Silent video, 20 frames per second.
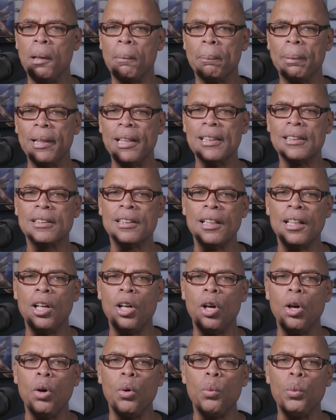Plus,
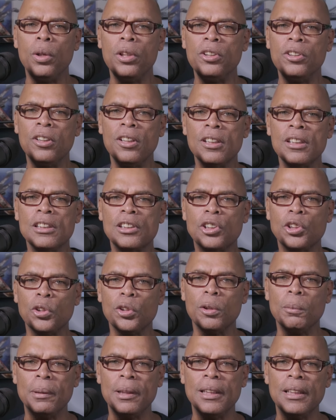when you're on a
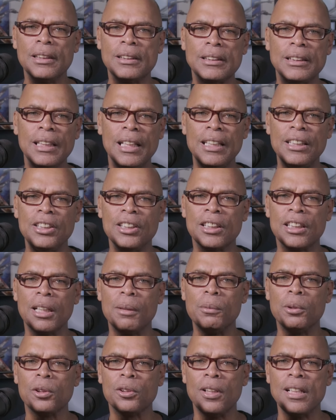tour bus and you
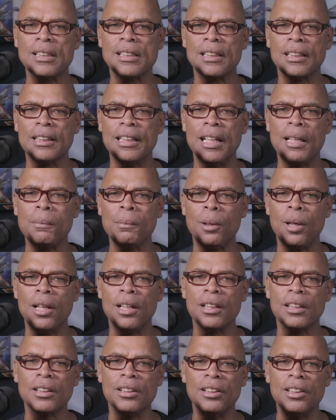come across a
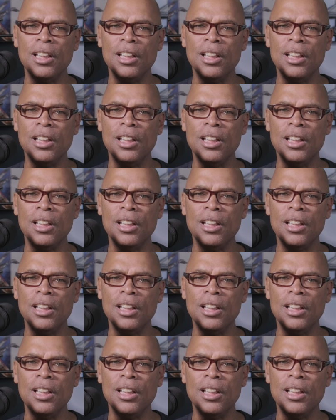landmark,